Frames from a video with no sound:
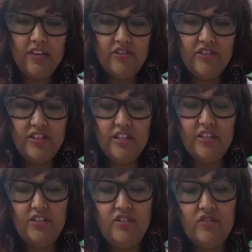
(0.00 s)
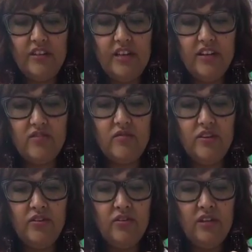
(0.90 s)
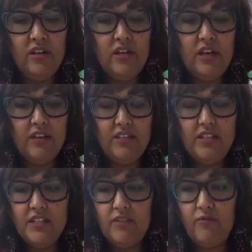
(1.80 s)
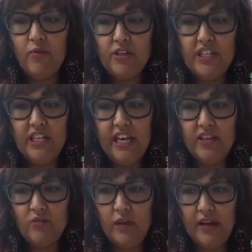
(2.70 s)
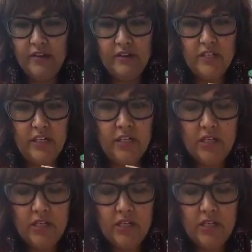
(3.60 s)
you're just going to string that through. And this is the 14 gauge wire, actually.